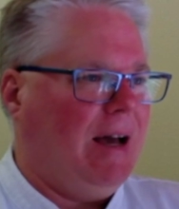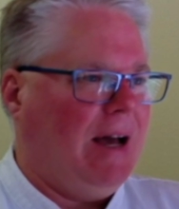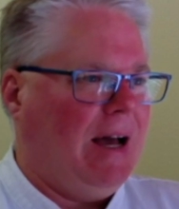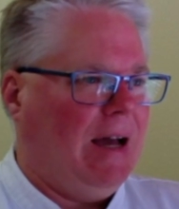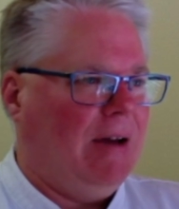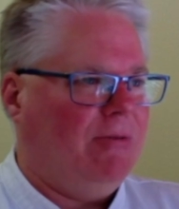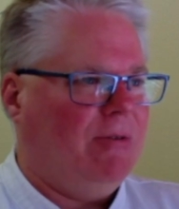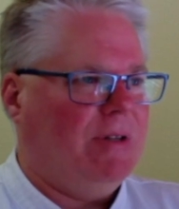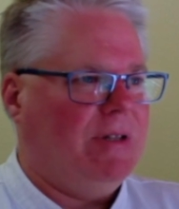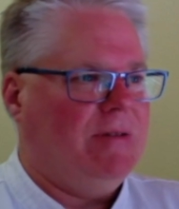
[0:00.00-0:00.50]

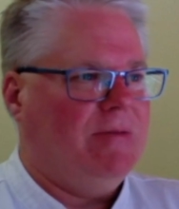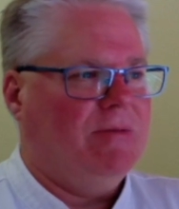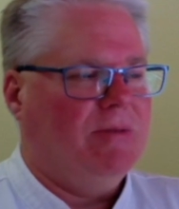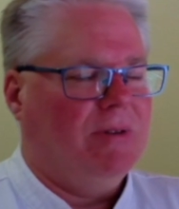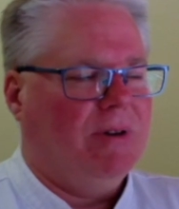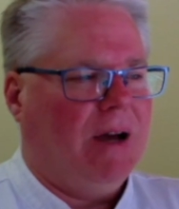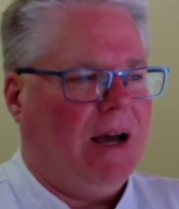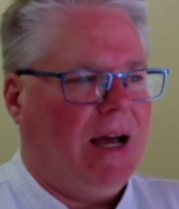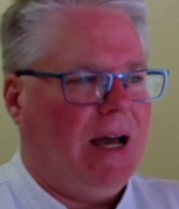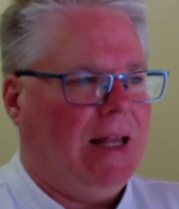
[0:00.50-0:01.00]
I would
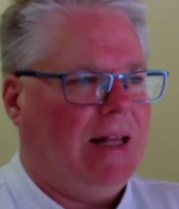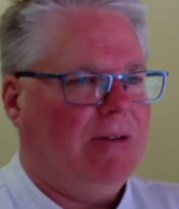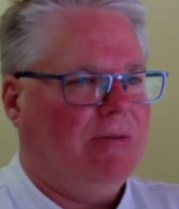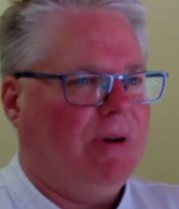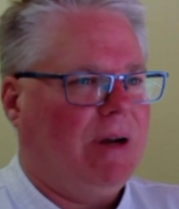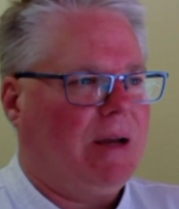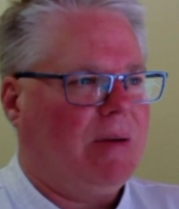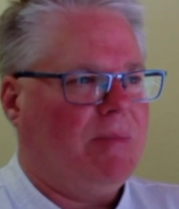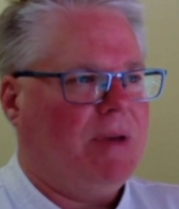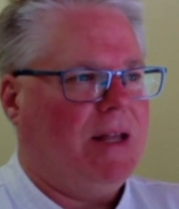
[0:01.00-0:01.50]
highly
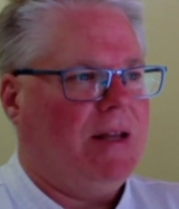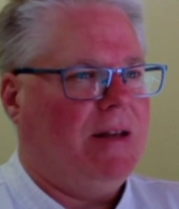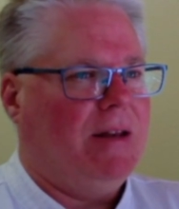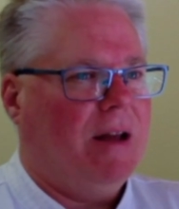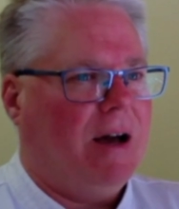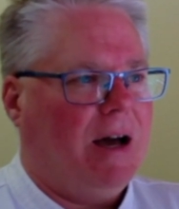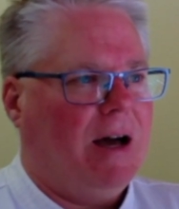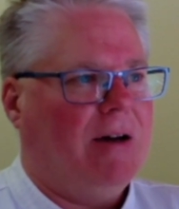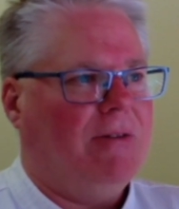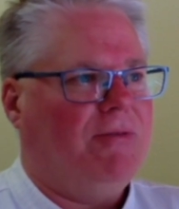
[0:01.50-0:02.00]
recommend
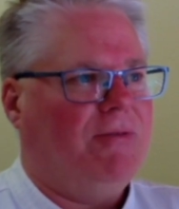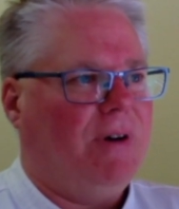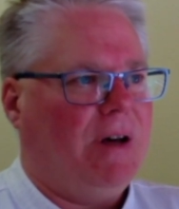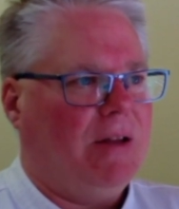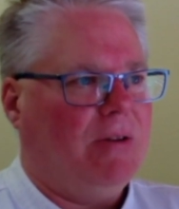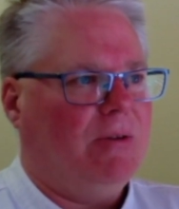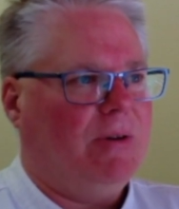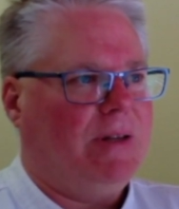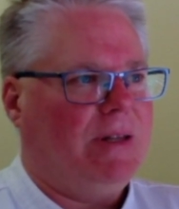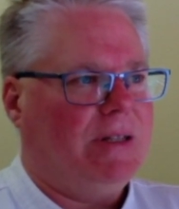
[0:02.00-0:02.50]
not
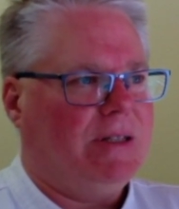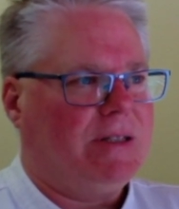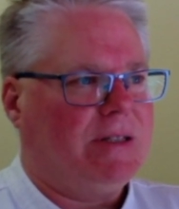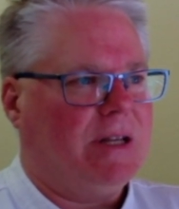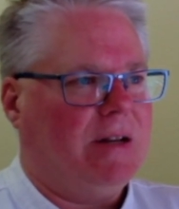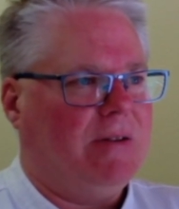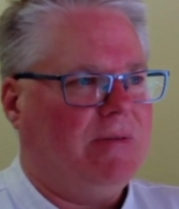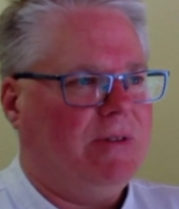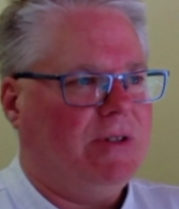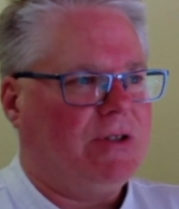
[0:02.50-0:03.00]
following this
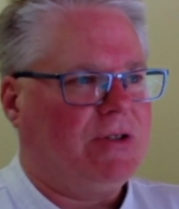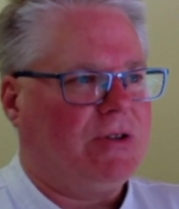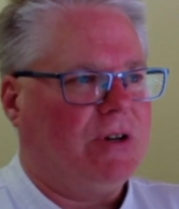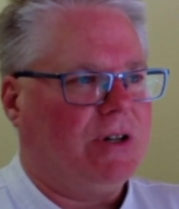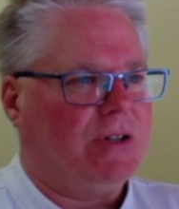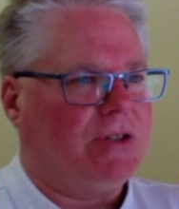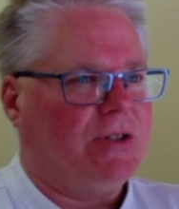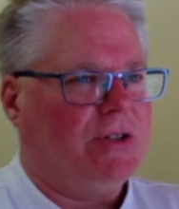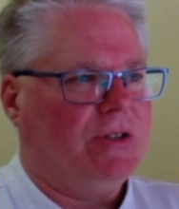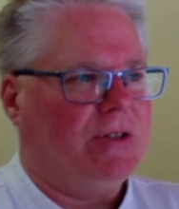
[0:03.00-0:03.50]
set of
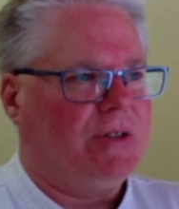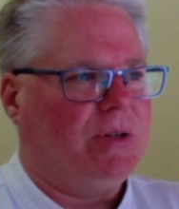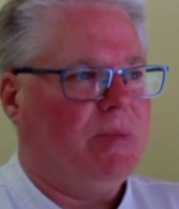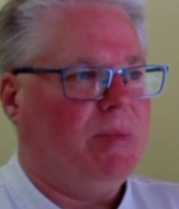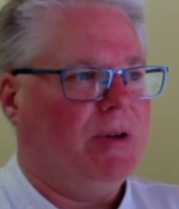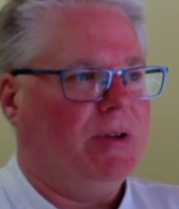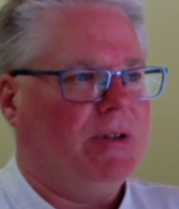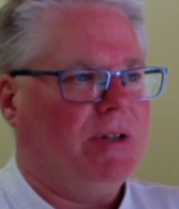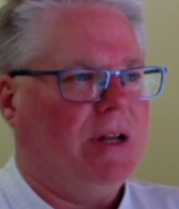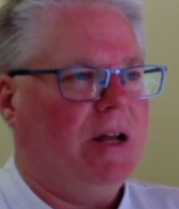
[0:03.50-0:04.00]
instructions to
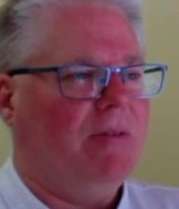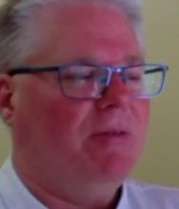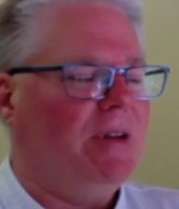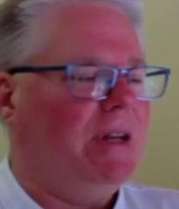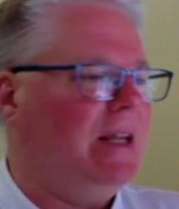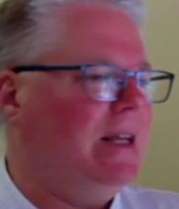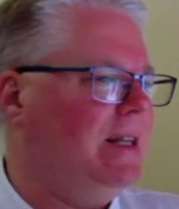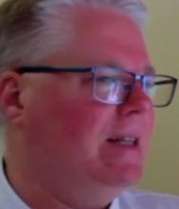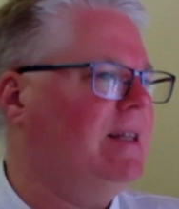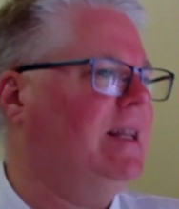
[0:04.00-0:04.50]
build an
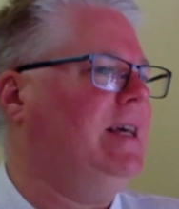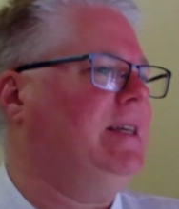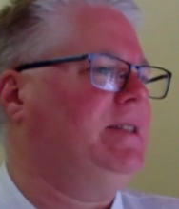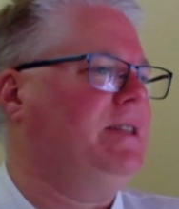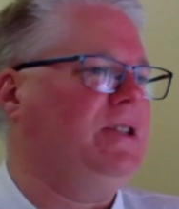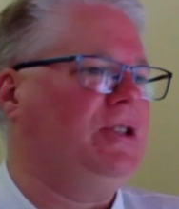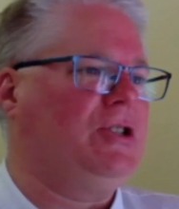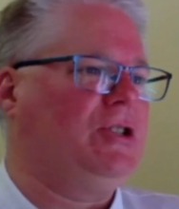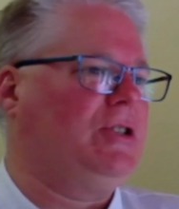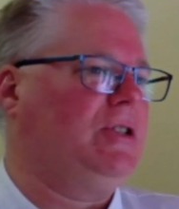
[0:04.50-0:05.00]
oven unless
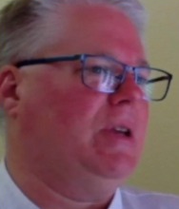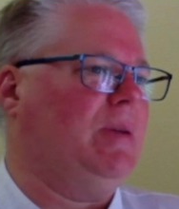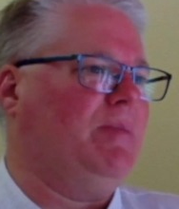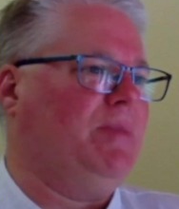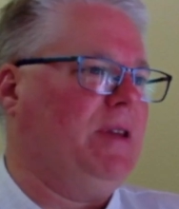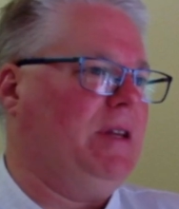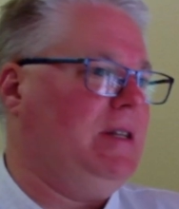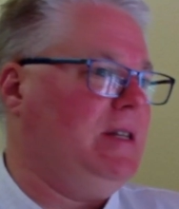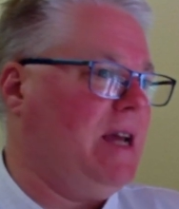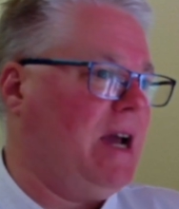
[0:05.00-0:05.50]
it's
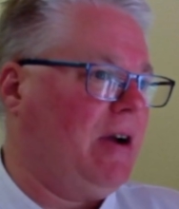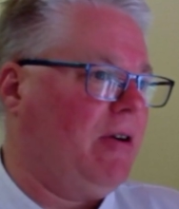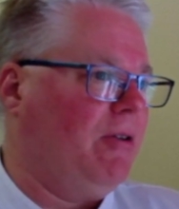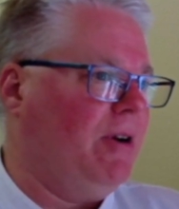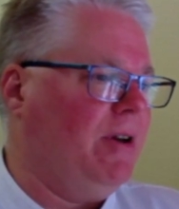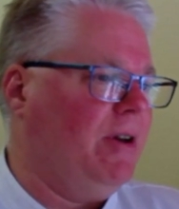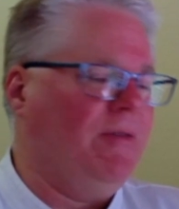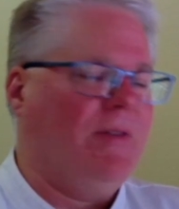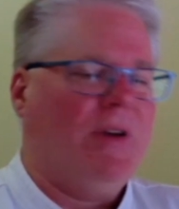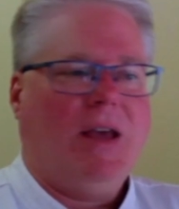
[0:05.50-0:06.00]
something
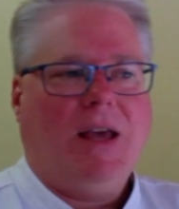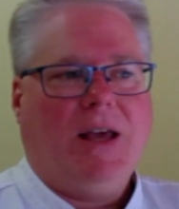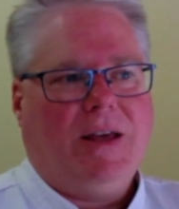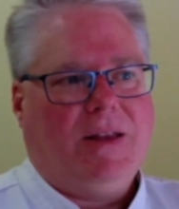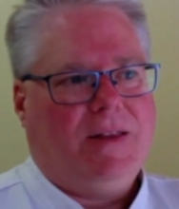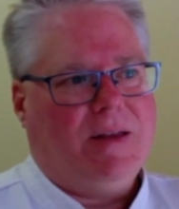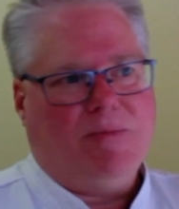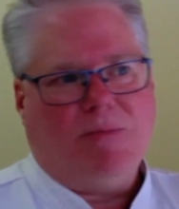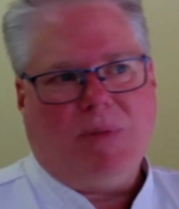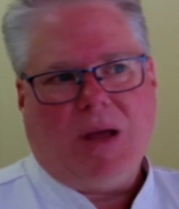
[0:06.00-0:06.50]
decorative
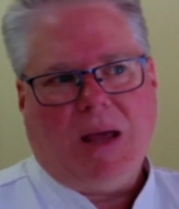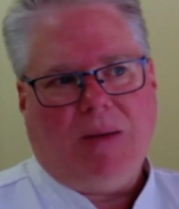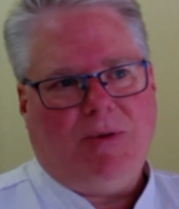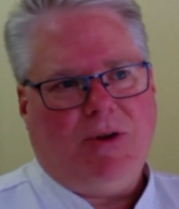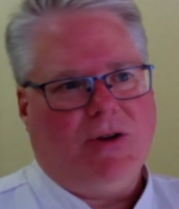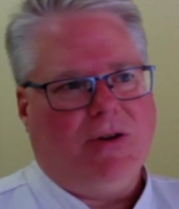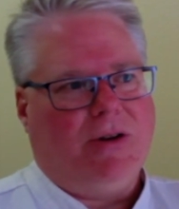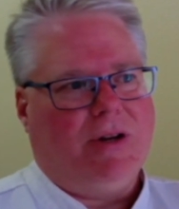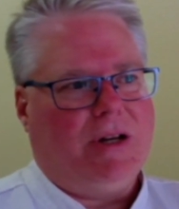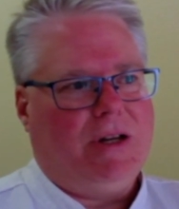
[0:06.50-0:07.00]
that maybe
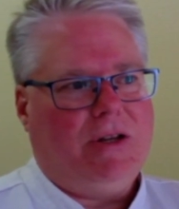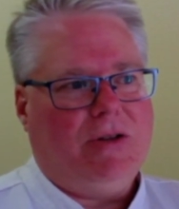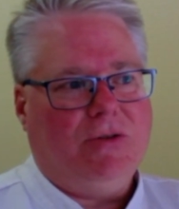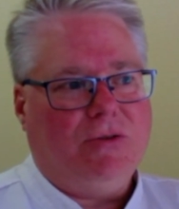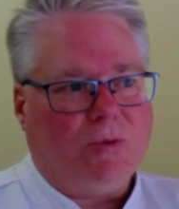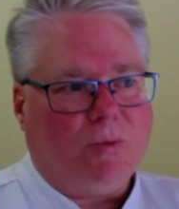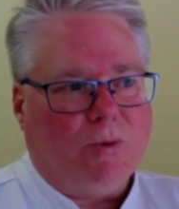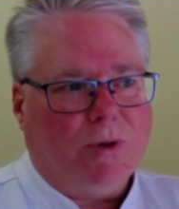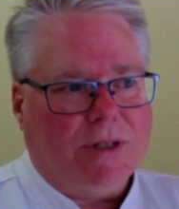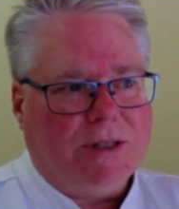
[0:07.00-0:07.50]
you're going to
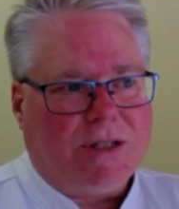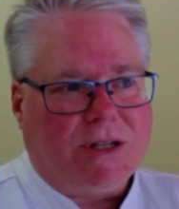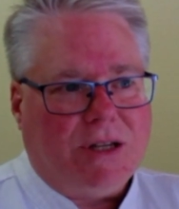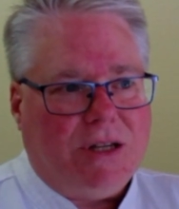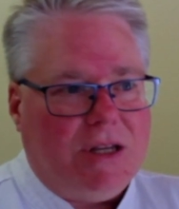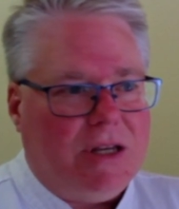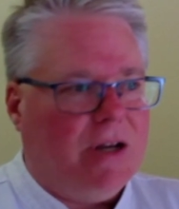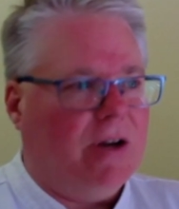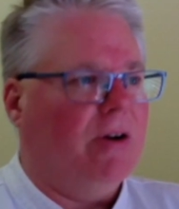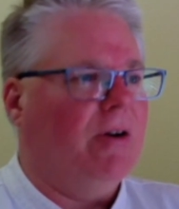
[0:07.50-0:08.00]
use once a
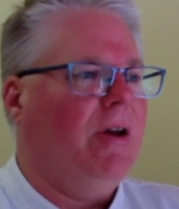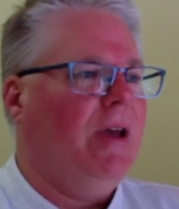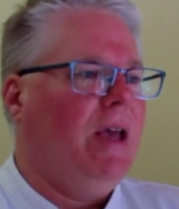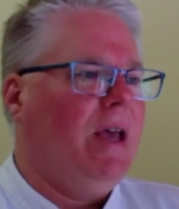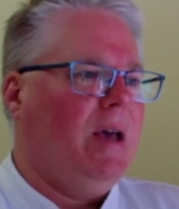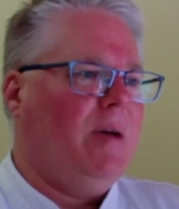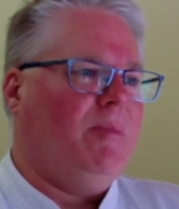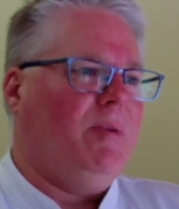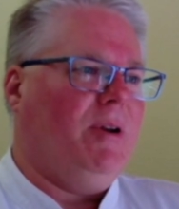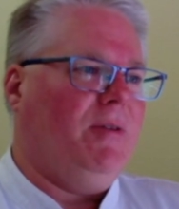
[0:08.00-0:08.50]
year.
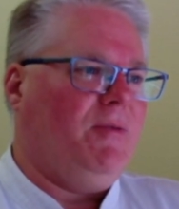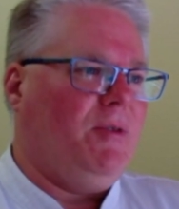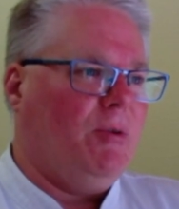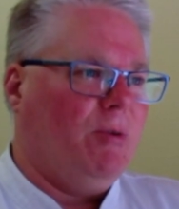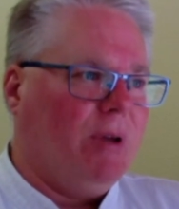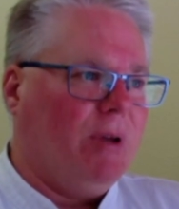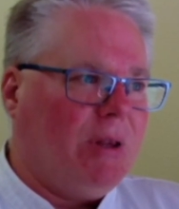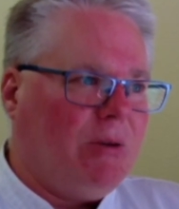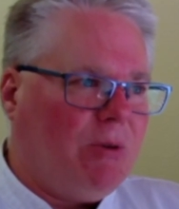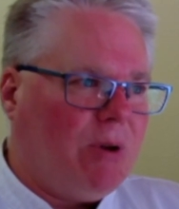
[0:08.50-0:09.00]
But if you
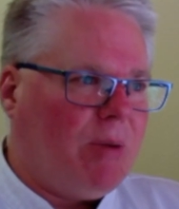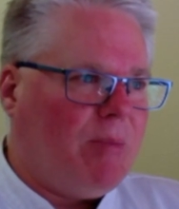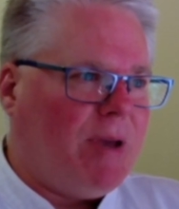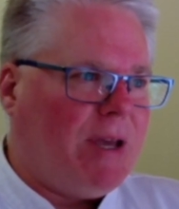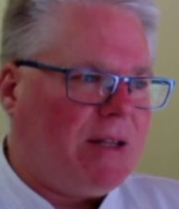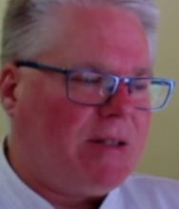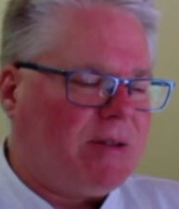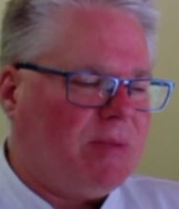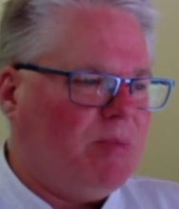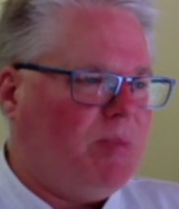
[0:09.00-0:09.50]
really want to
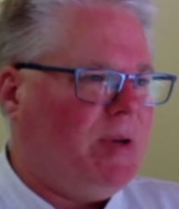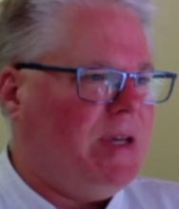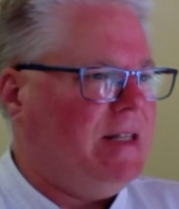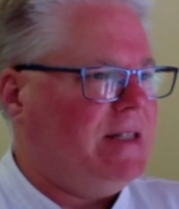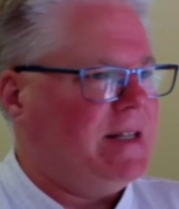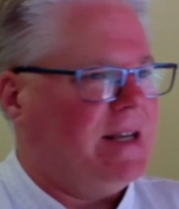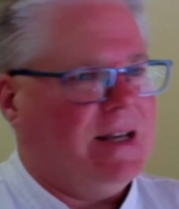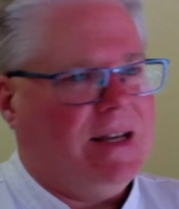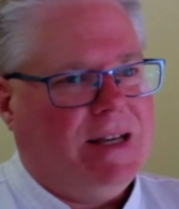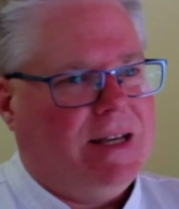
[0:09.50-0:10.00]
make some
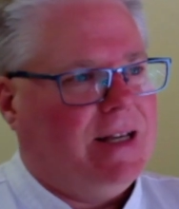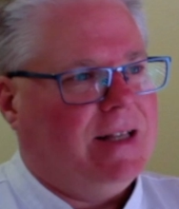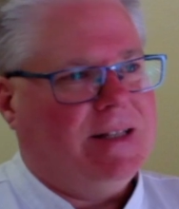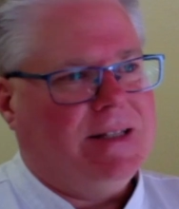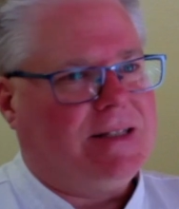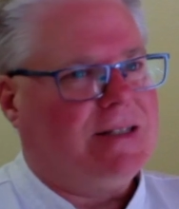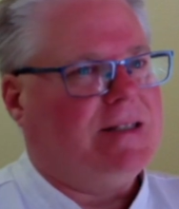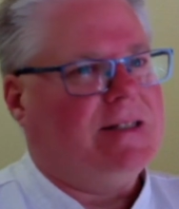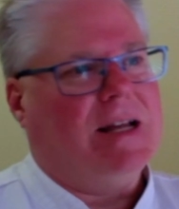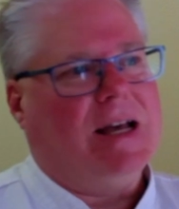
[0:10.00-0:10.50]
pizza,
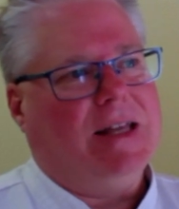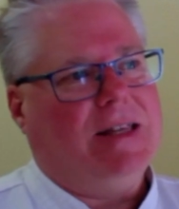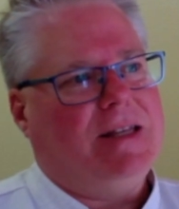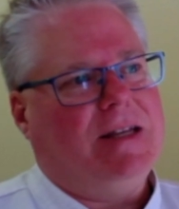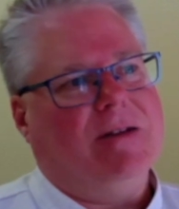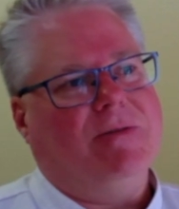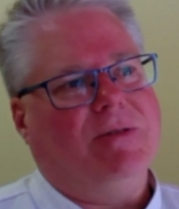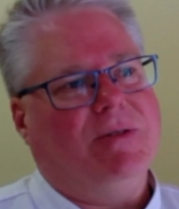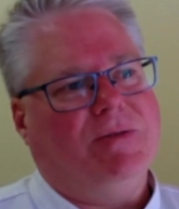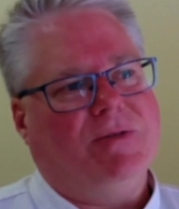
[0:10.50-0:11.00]
this is not
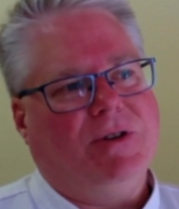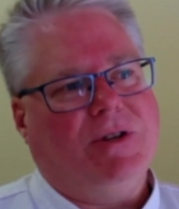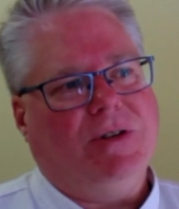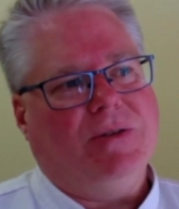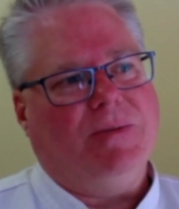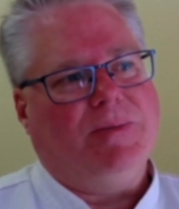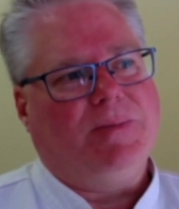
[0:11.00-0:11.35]
the oven for you.